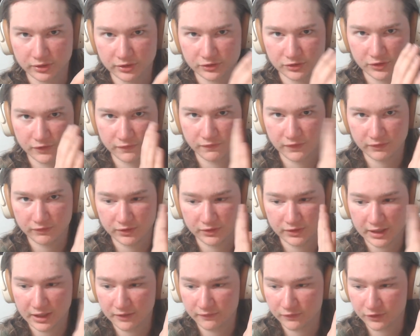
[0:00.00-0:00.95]
This is the
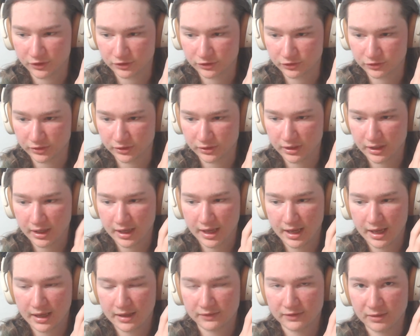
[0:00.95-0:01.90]
50th anniversary.
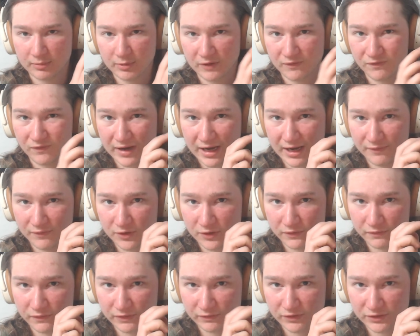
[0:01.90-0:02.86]
They made
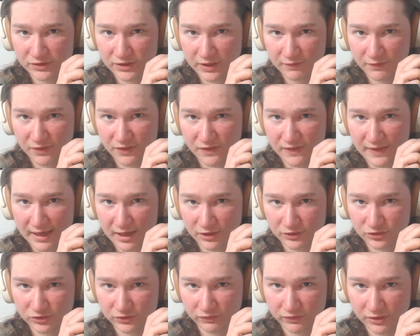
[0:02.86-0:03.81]

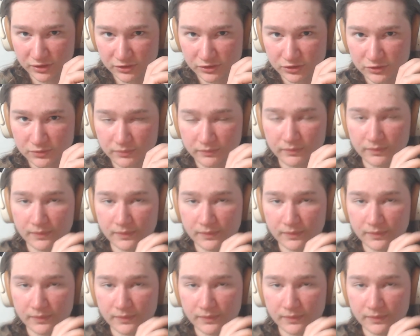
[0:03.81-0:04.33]
557,000 of these,